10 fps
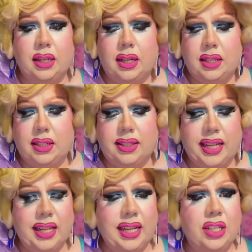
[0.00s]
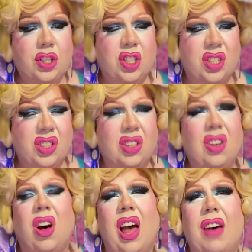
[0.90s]
the ceiling is
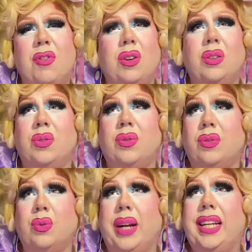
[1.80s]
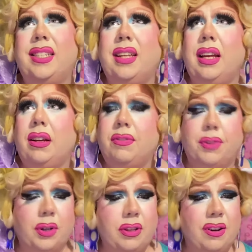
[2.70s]
ever racing
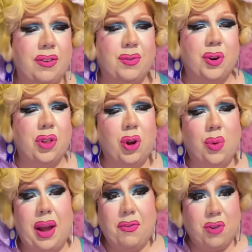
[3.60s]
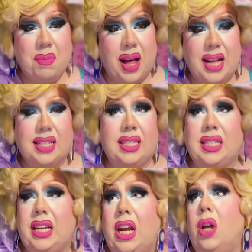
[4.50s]
further and further away from
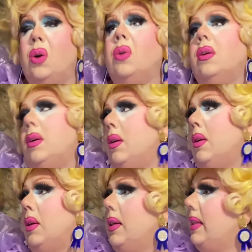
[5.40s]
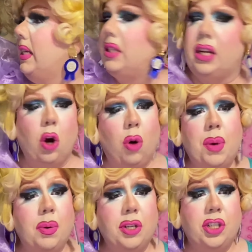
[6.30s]
us. You know, things like home
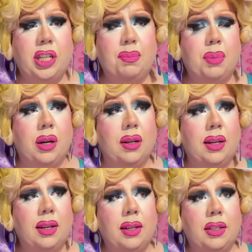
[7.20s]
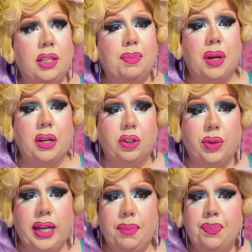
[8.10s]
ownership are just but a
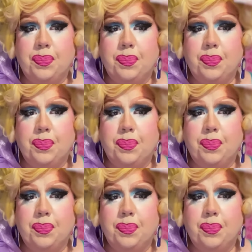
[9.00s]
dream.